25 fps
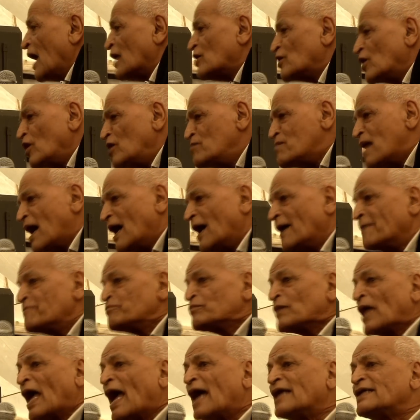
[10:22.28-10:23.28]
aroma,
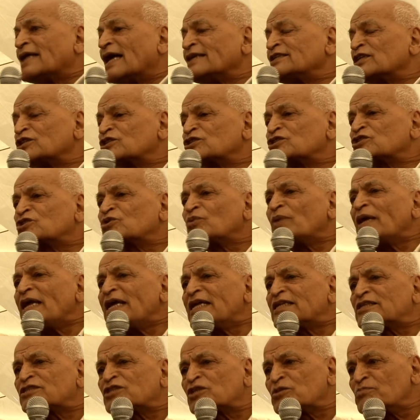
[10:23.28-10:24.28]
and, and the
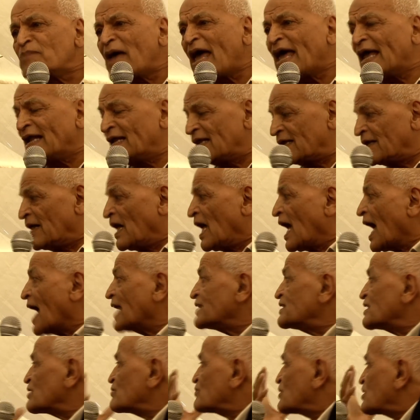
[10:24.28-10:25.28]
sweet smell,
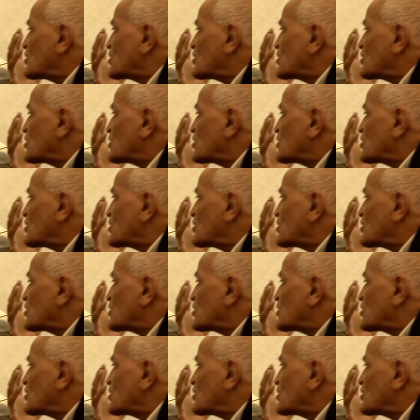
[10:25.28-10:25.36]
and the